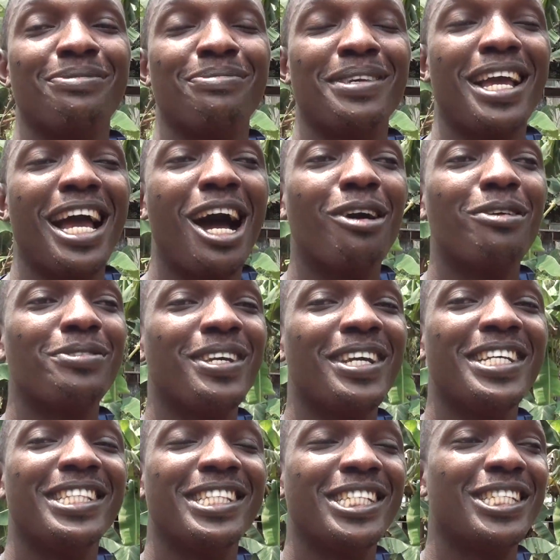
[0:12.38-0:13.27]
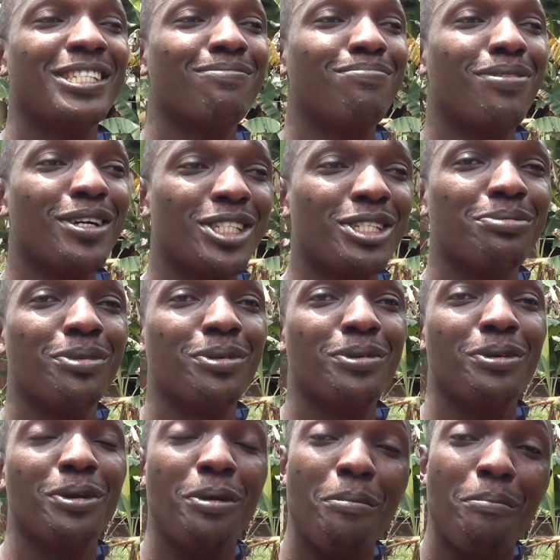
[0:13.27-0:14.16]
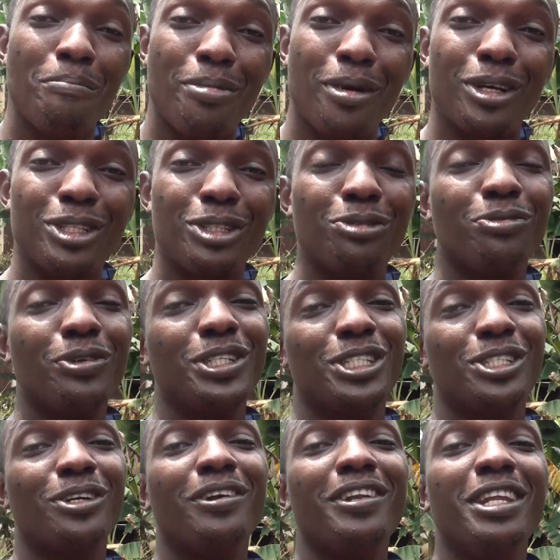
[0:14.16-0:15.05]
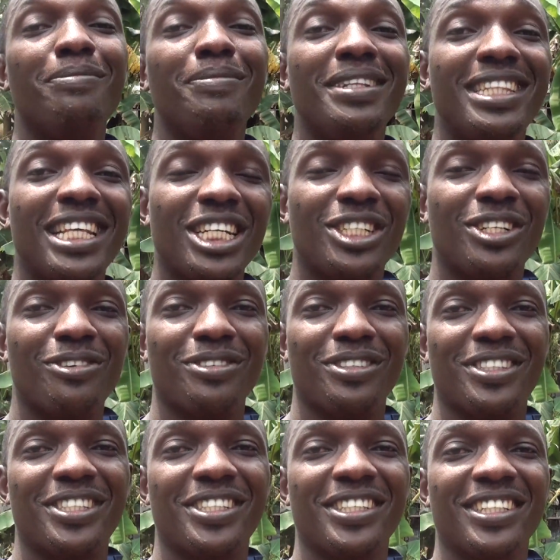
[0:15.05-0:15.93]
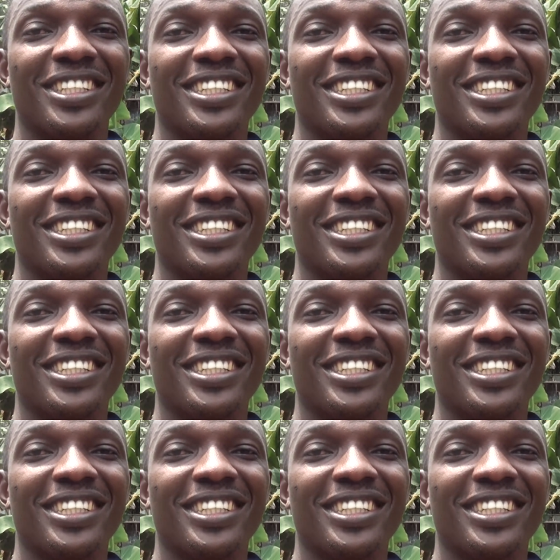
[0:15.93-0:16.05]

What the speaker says: me, I'll say it is possible, but with some limitations.